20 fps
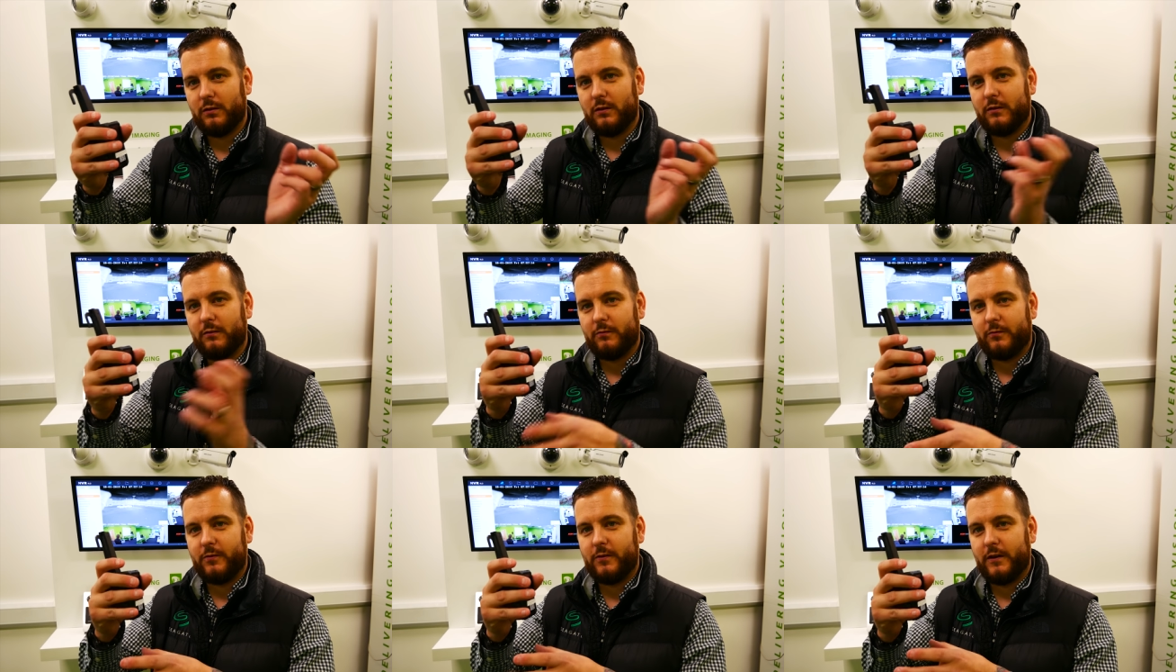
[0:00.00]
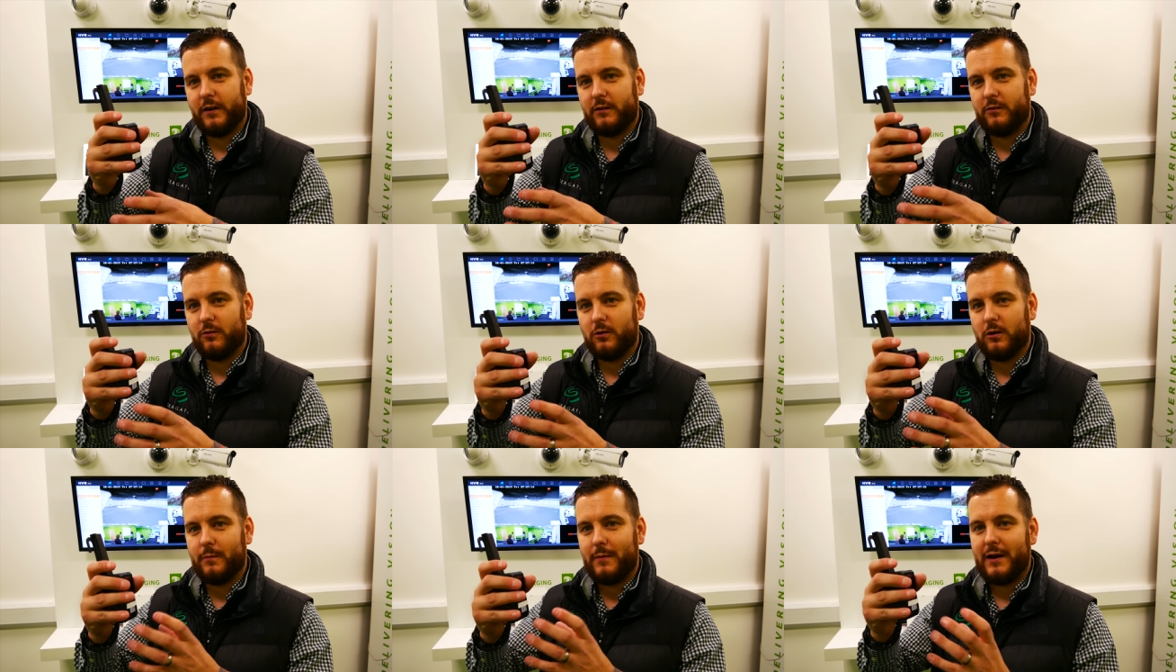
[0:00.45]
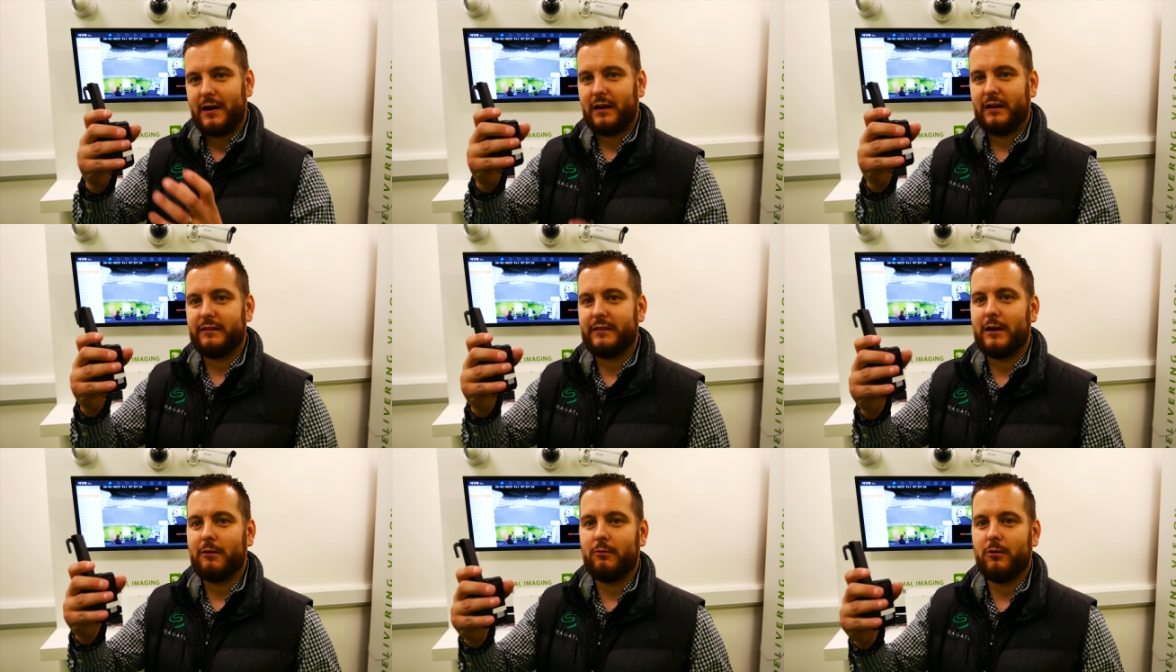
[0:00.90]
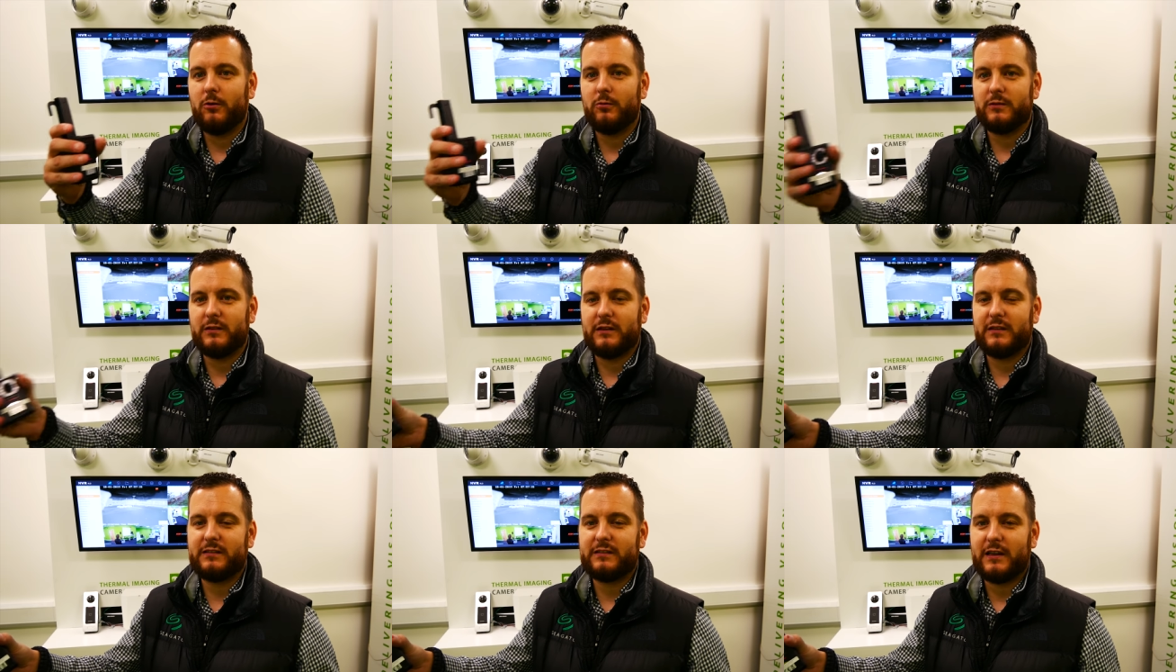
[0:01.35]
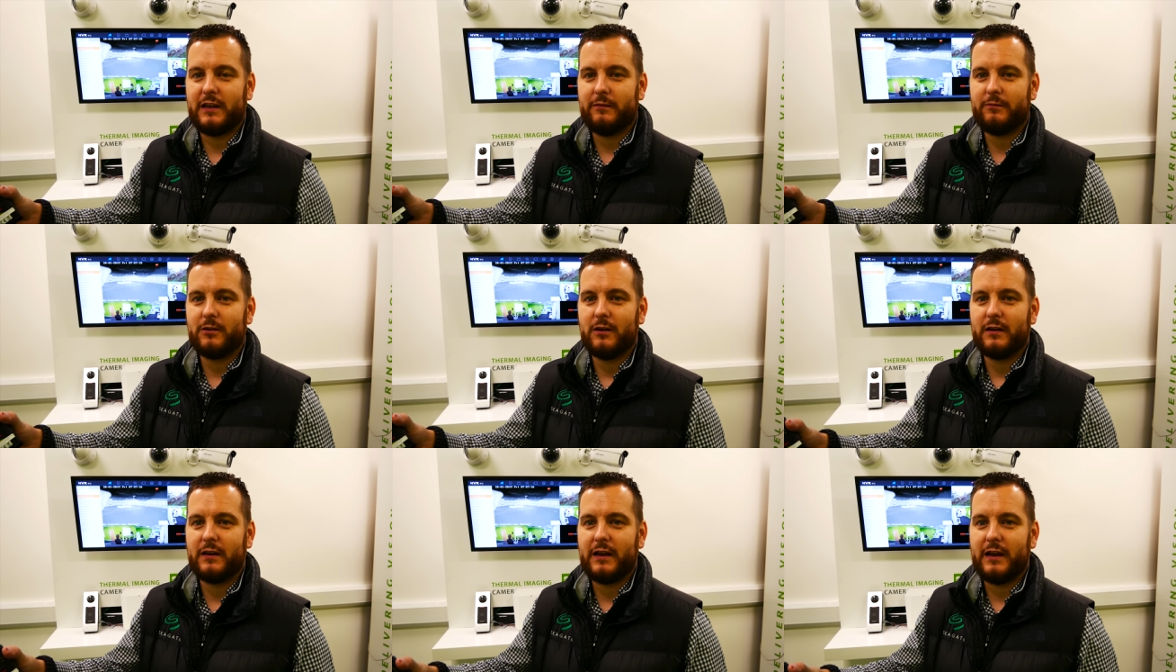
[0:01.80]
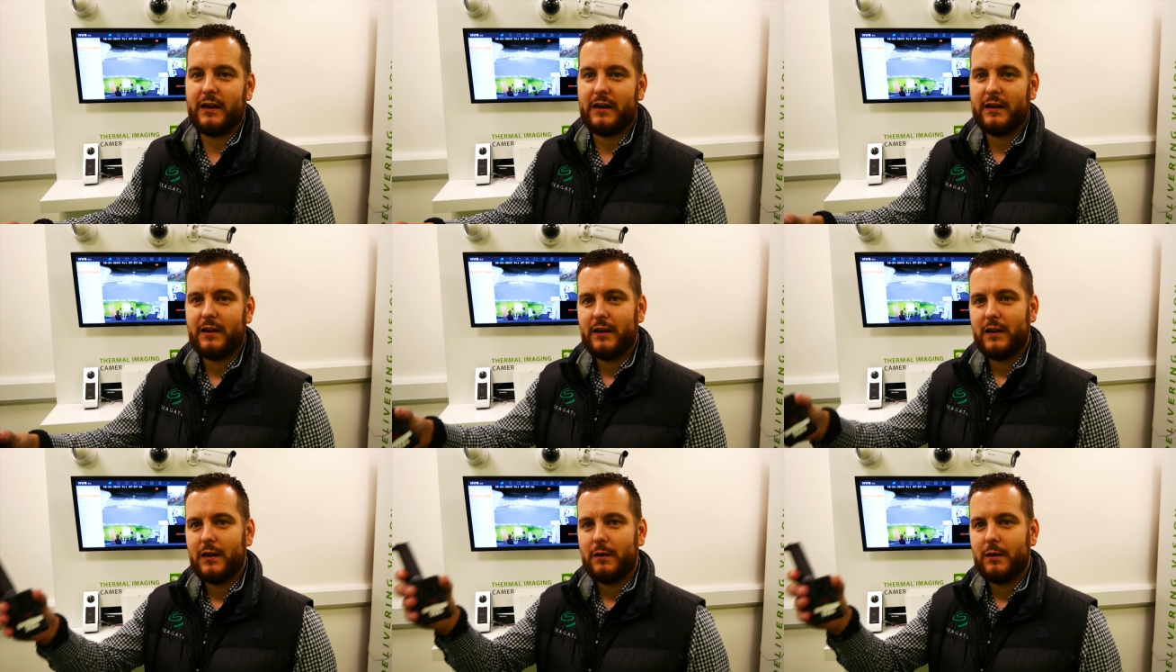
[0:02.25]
The footage automatically downloads and is saved on there.